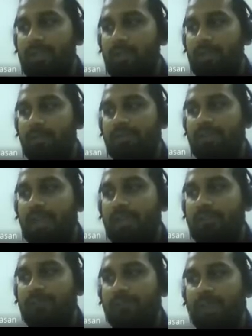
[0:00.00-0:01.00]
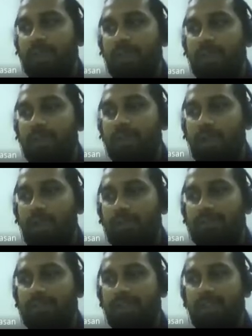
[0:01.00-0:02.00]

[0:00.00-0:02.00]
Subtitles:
going to start from here because